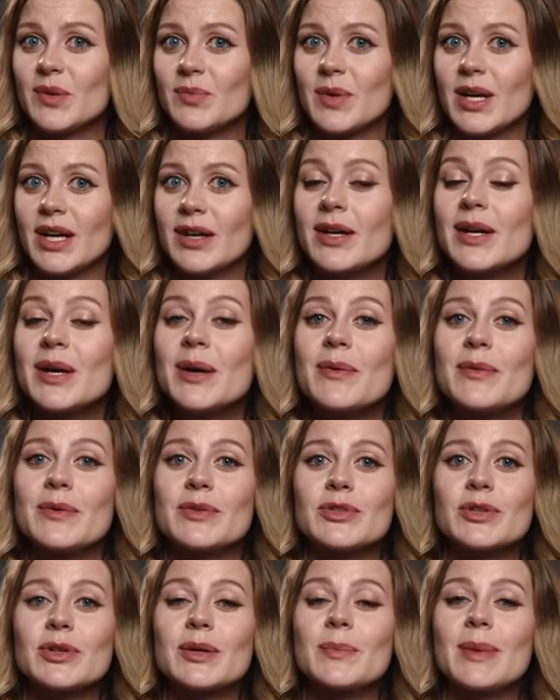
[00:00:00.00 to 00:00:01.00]

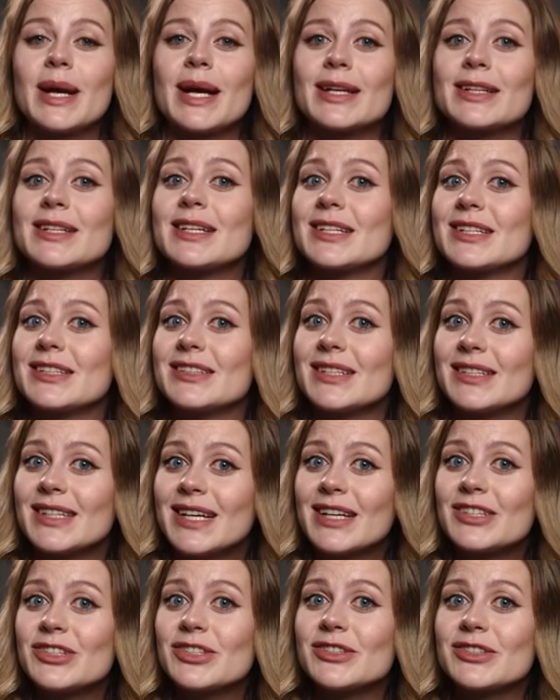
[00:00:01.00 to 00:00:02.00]
Welcome to the
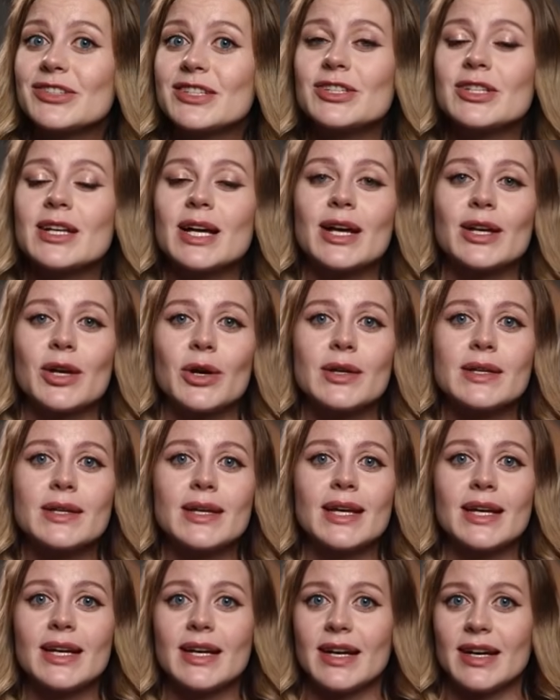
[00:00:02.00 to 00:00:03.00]
Mycitizenagency channel.
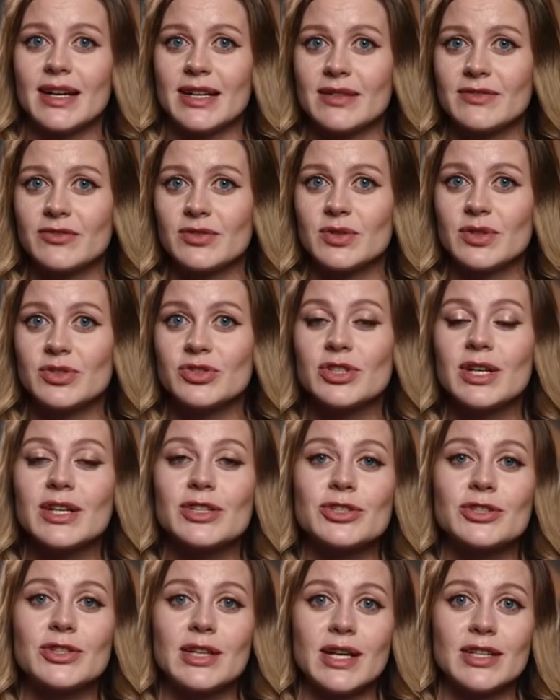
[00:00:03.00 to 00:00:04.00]
If you're
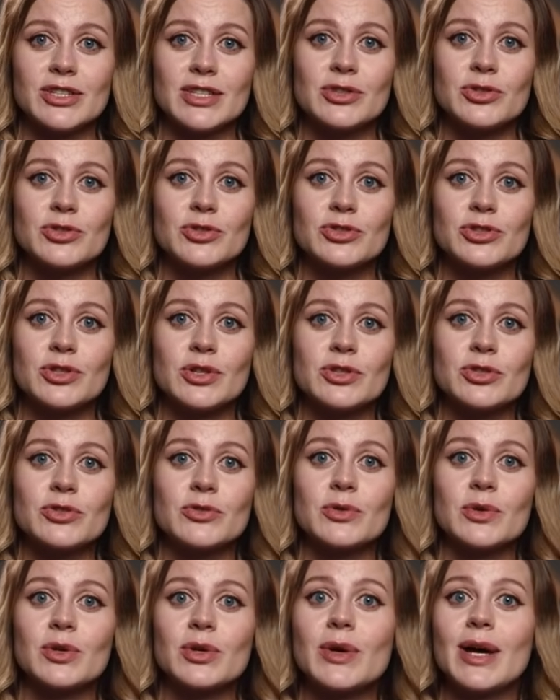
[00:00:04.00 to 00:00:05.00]
just starting to search
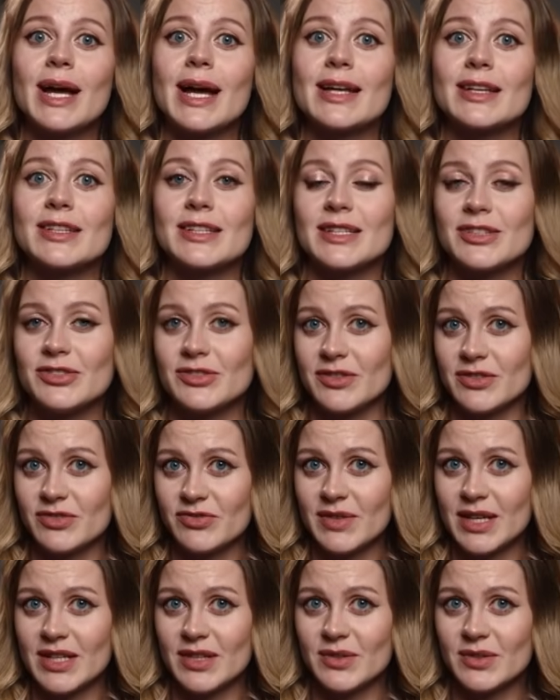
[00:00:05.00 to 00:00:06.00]
for your ancestors'
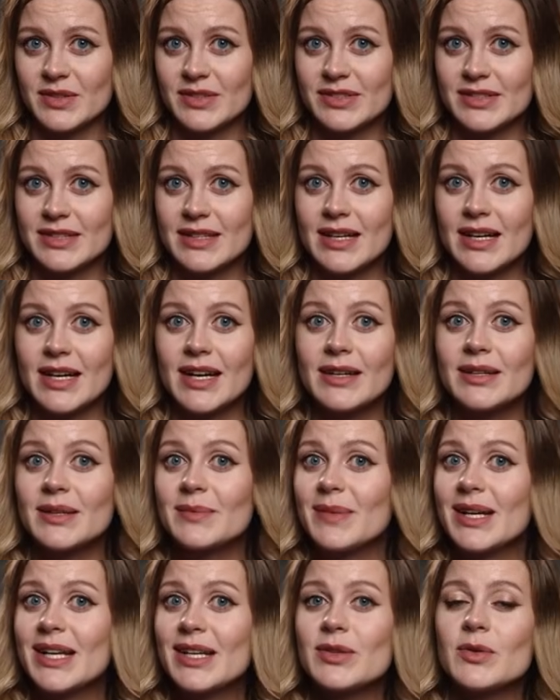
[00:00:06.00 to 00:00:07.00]
records, the
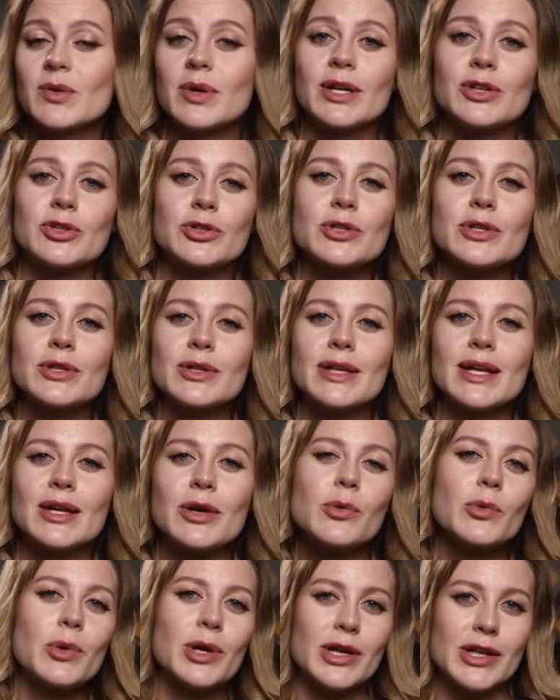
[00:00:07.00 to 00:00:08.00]
main question
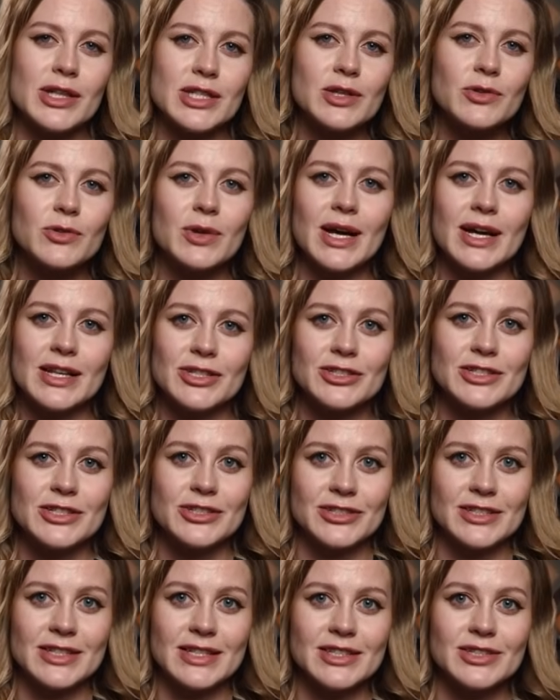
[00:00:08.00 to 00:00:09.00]
that quickly
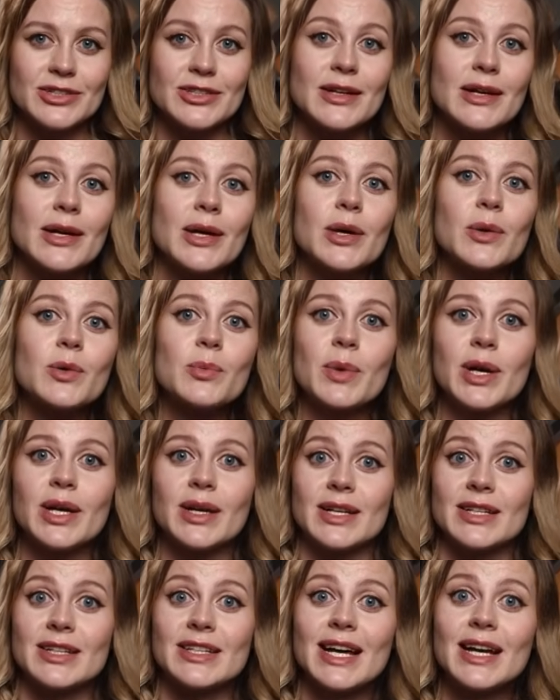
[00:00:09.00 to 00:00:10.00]
arises is, where
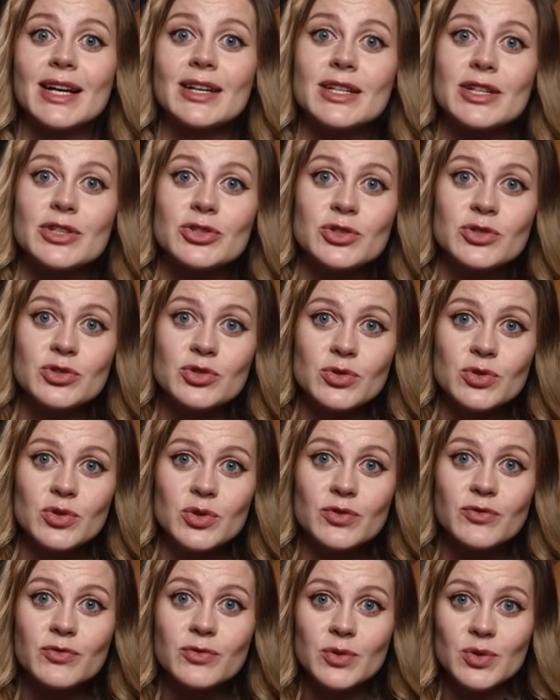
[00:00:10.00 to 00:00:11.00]
exactly should you
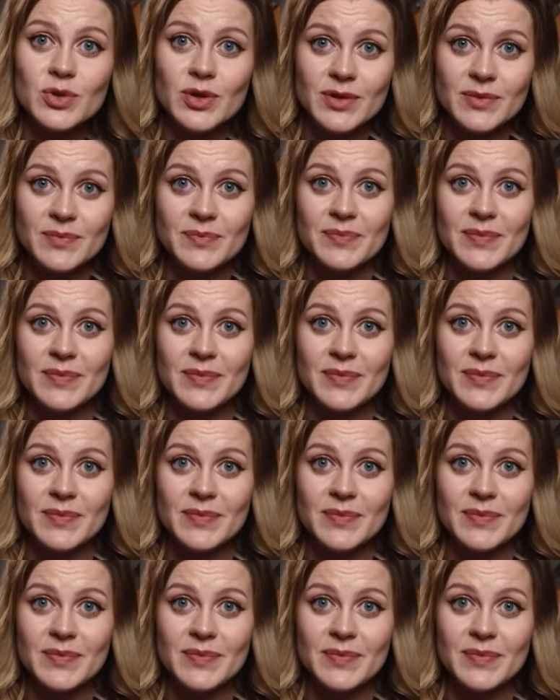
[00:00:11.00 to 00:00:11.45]
look for?